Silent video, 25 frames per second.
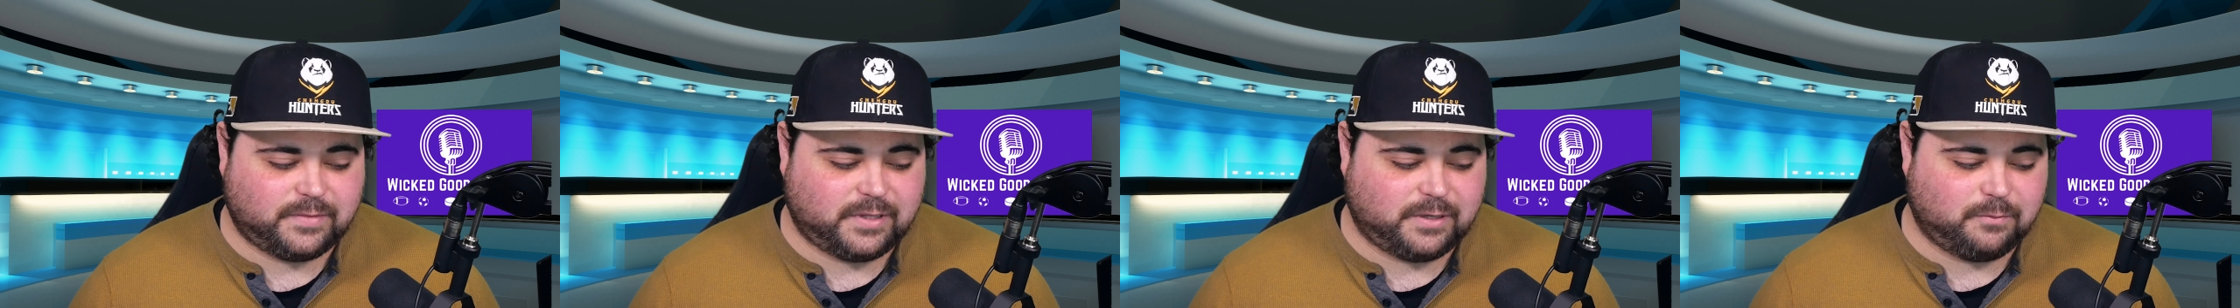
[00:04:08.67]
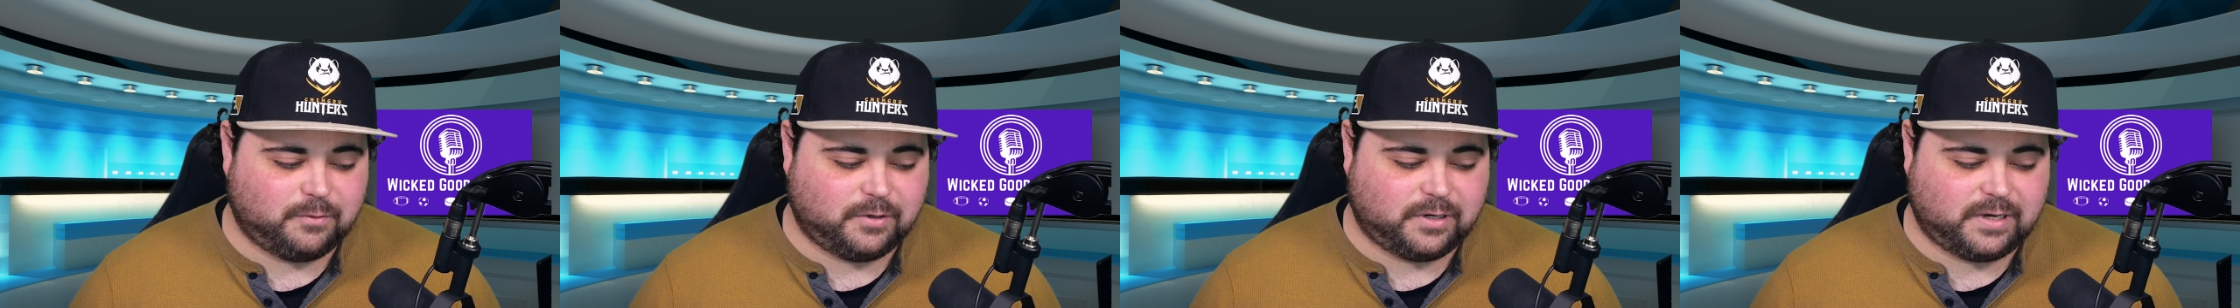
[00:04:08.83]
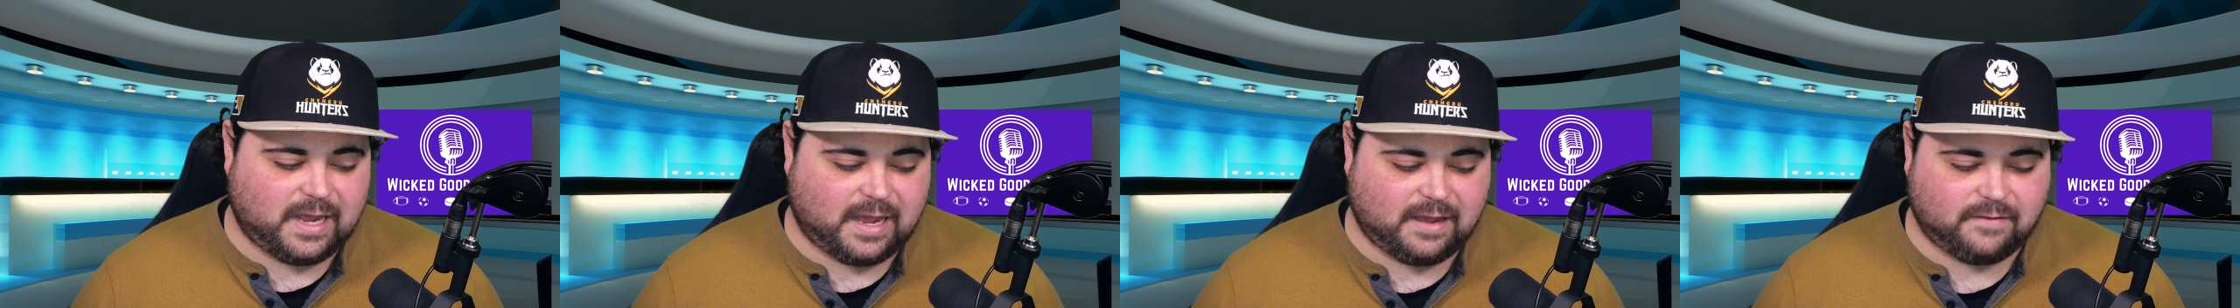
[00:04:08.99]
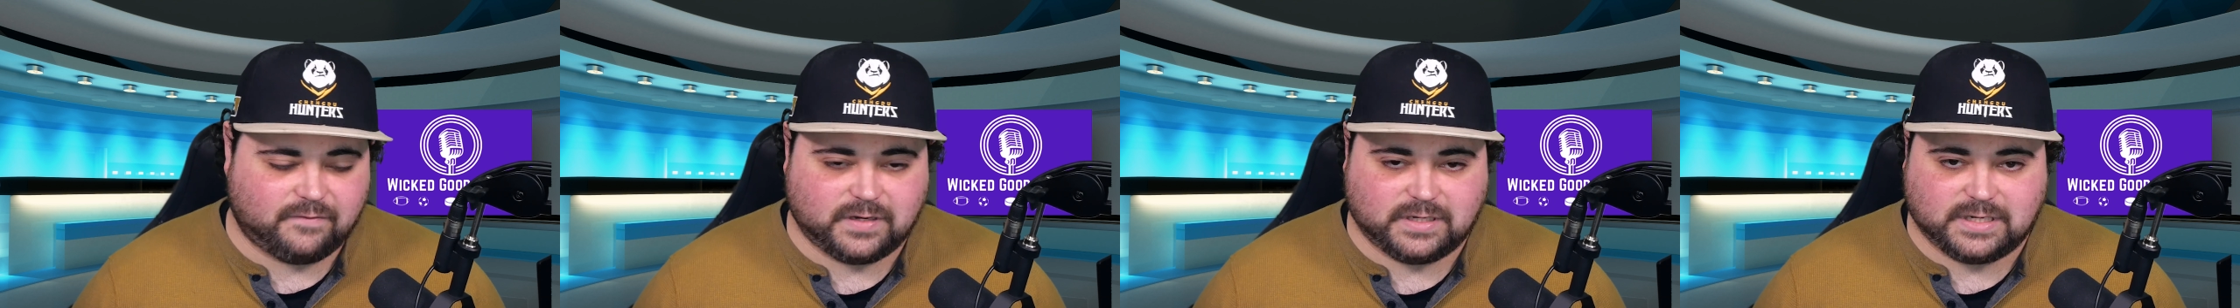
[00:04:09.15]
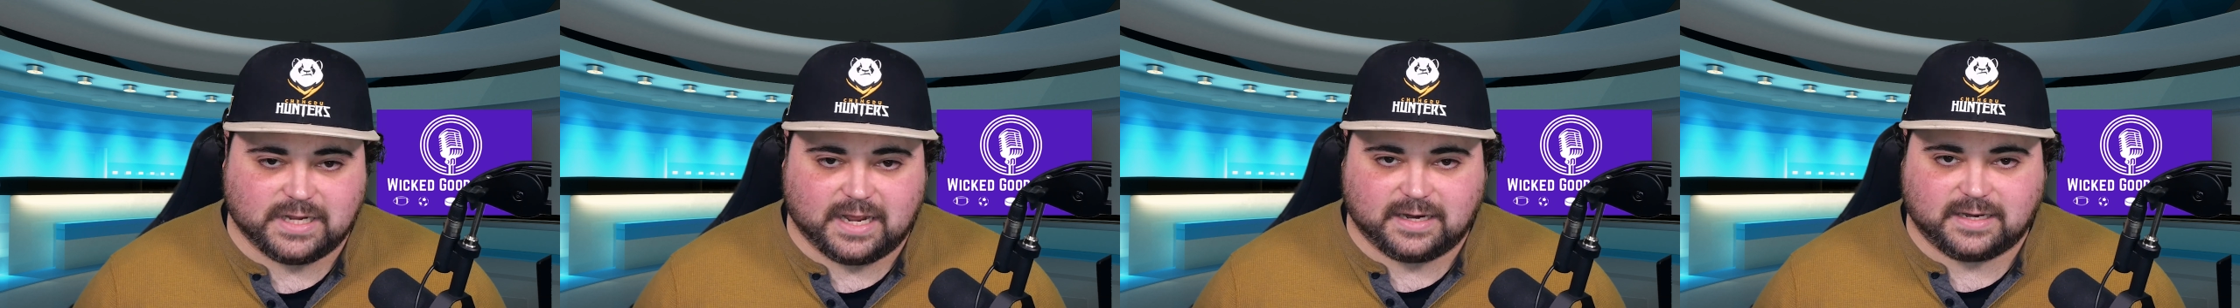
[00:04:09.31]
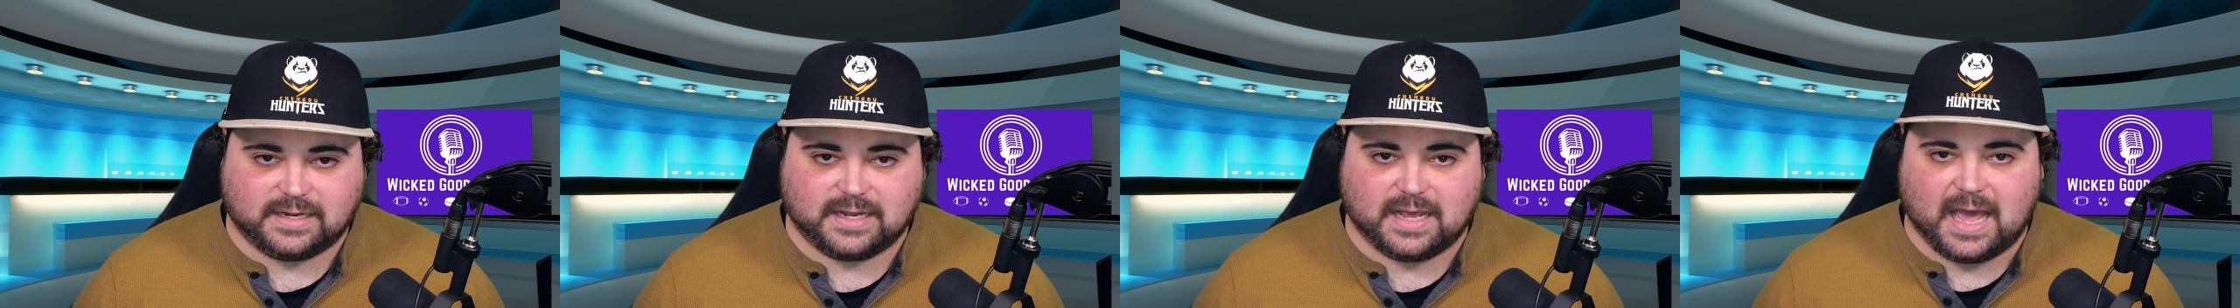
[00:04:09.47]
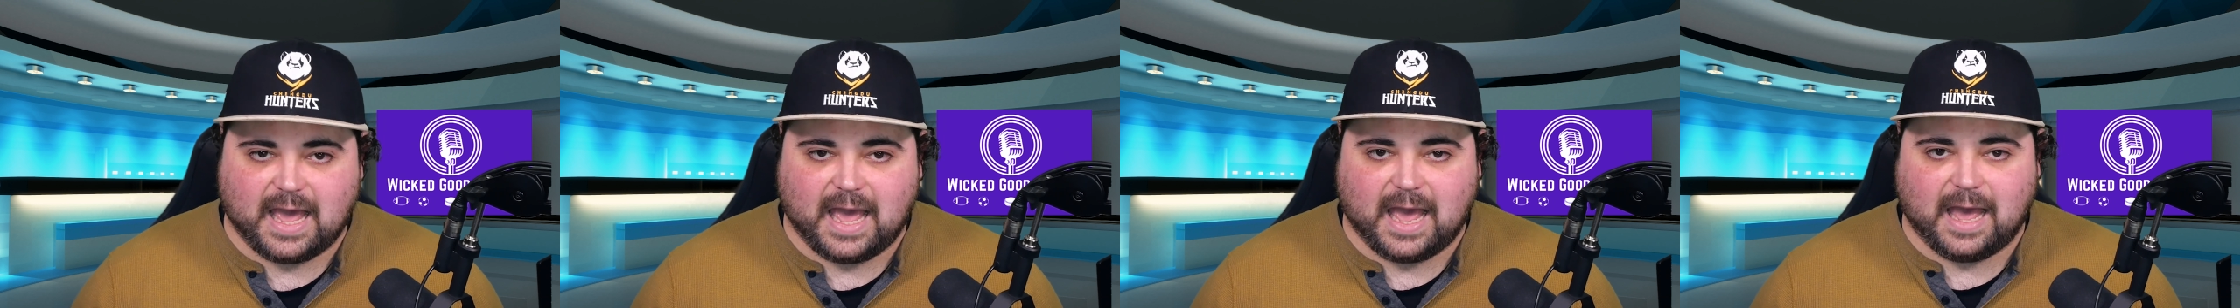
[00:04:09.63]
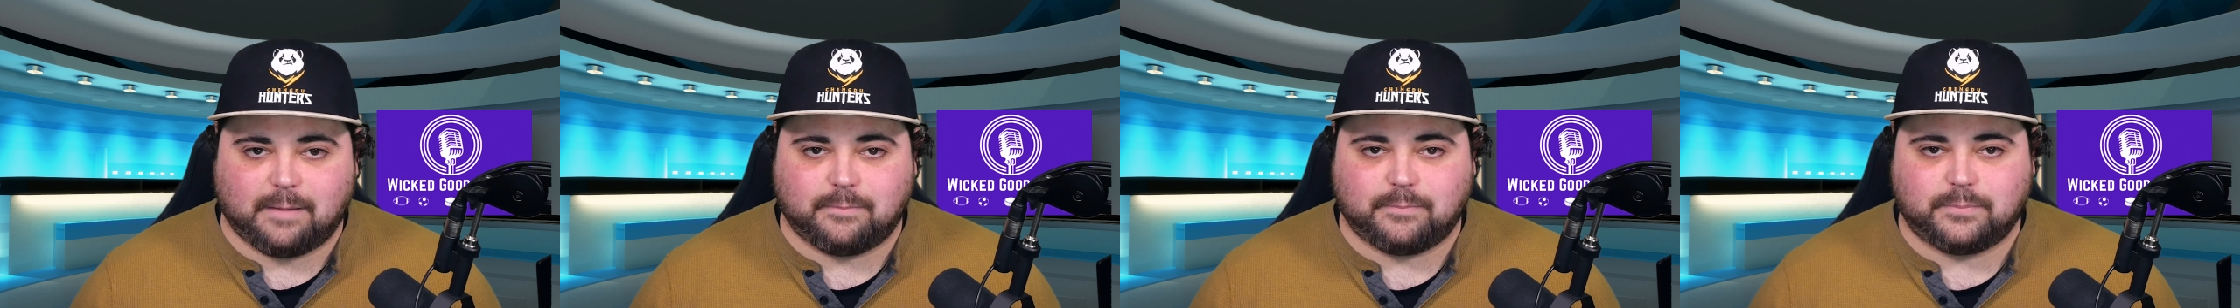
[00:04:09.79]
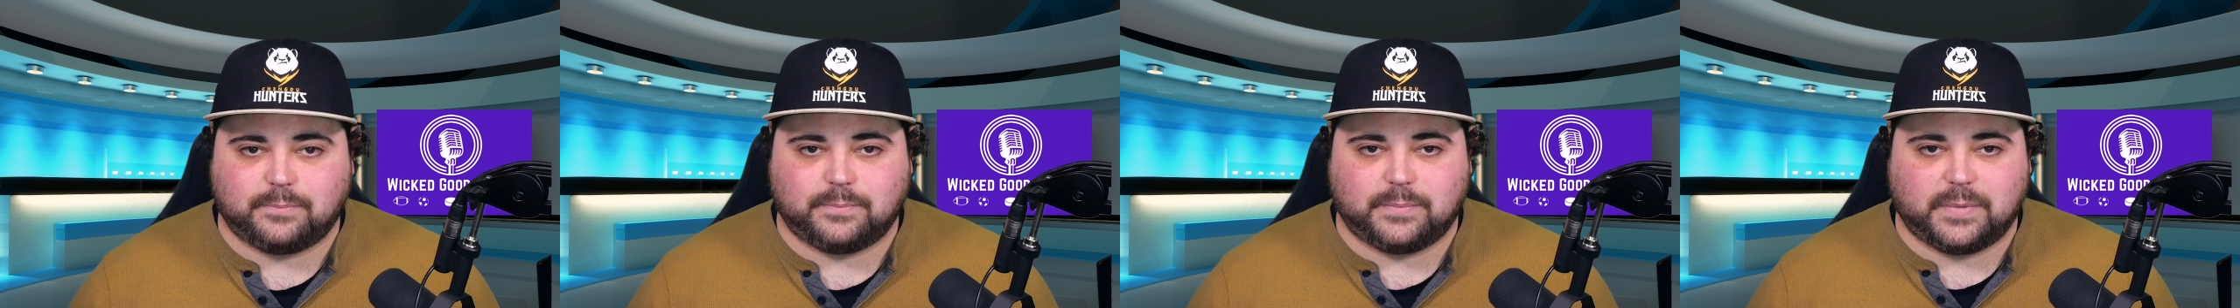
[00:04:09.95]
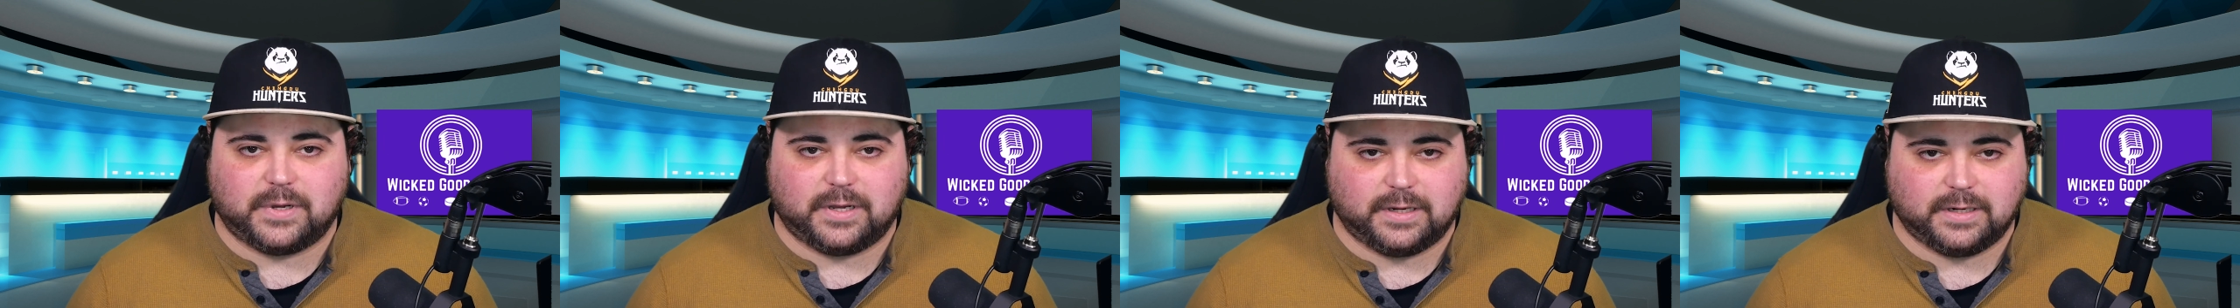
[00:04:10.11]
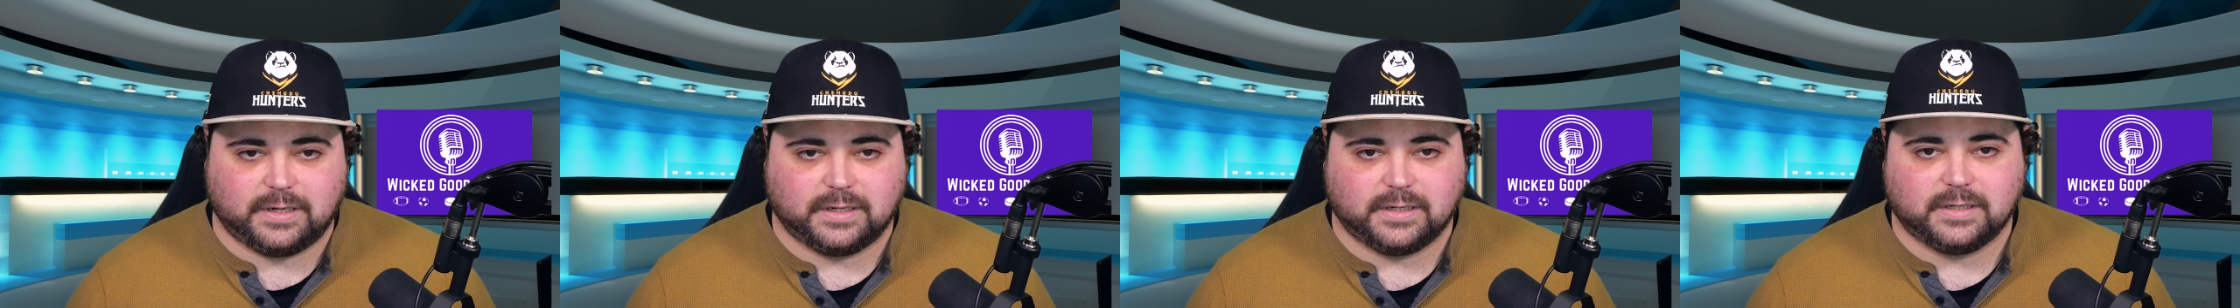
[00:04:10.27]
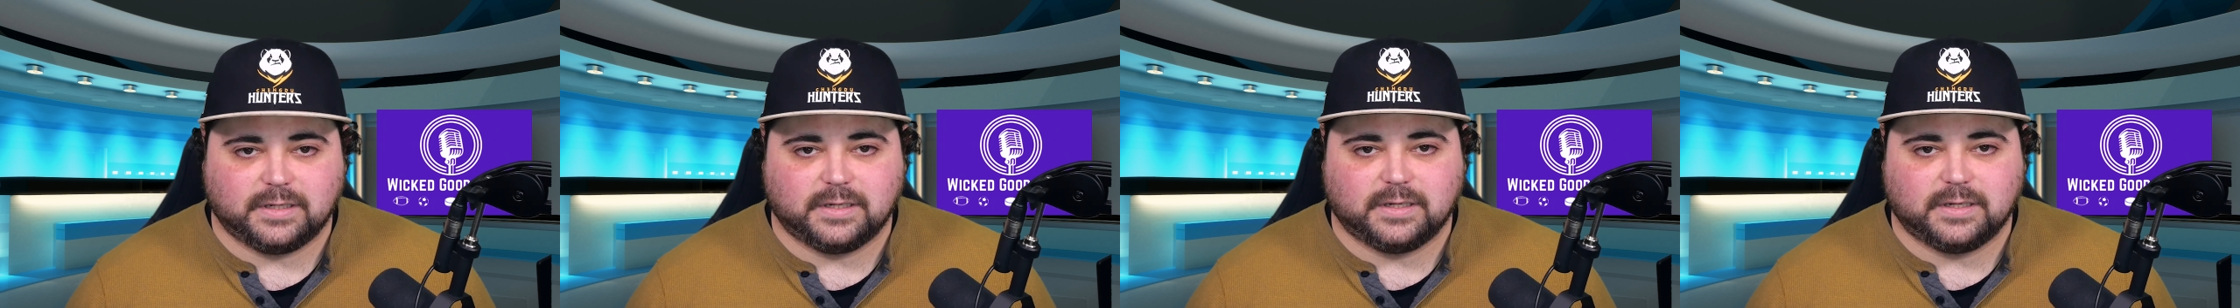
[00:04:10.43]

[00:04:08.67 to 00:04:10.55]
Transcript: They would have a dead cap, but